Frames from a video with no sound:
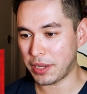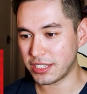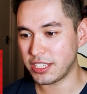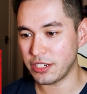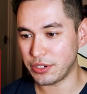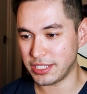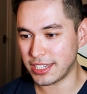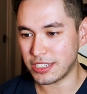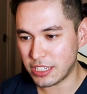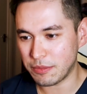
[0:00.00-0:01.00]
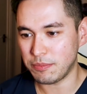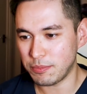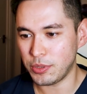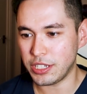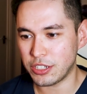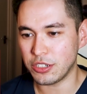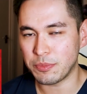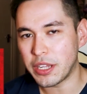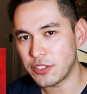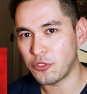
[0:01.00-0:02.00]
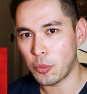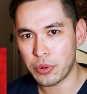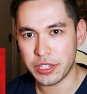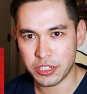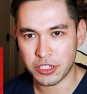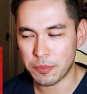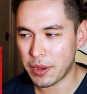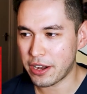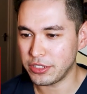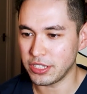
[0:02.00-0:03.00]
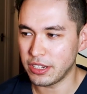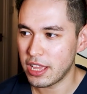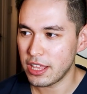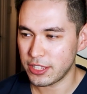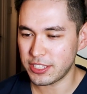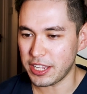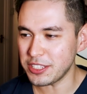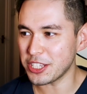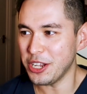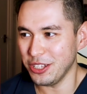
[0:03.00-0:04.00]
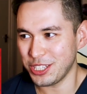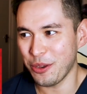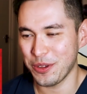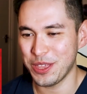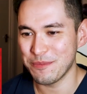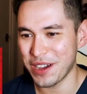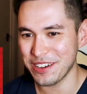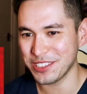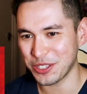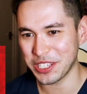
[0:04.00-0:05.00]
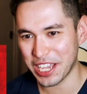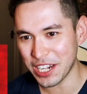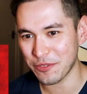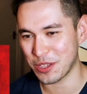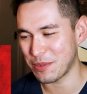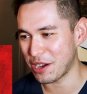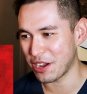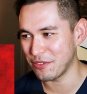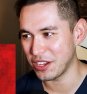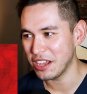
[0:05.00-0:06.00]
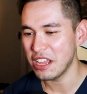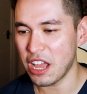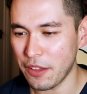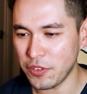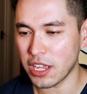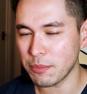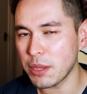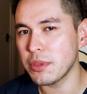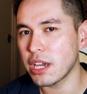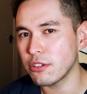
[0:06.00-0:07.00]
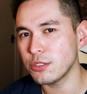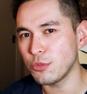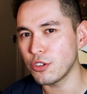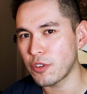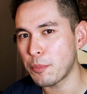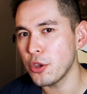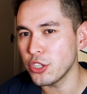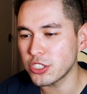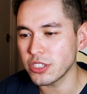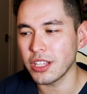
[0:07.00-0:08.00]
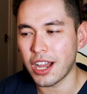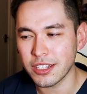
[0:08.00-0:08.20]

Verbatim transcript: bacteria is actually a pretty good metaphor, pretty good comparison. The tentacles with the mouths on the end of them, however, I feel like maybe that was more of a personal